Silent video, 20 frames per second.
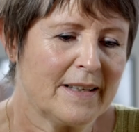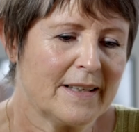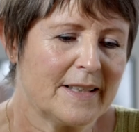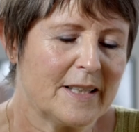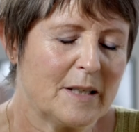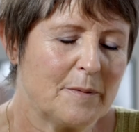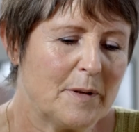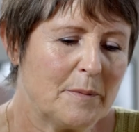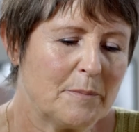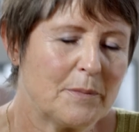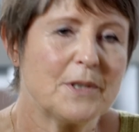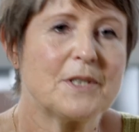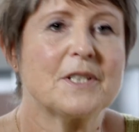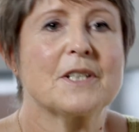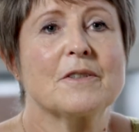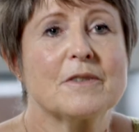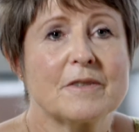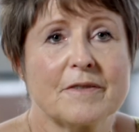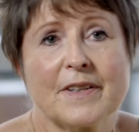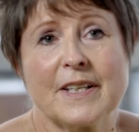and he'd been
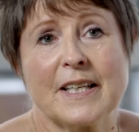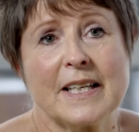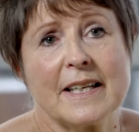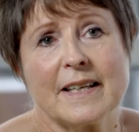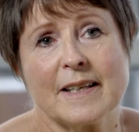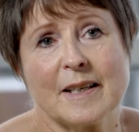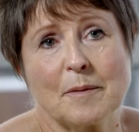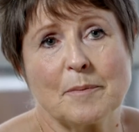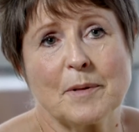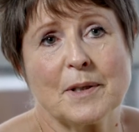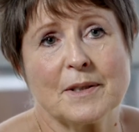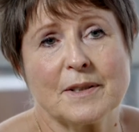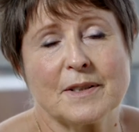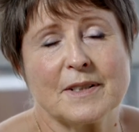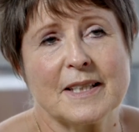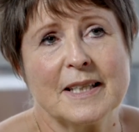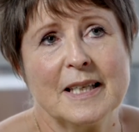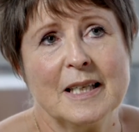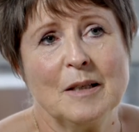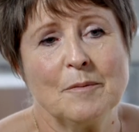putting off thinking
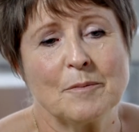about.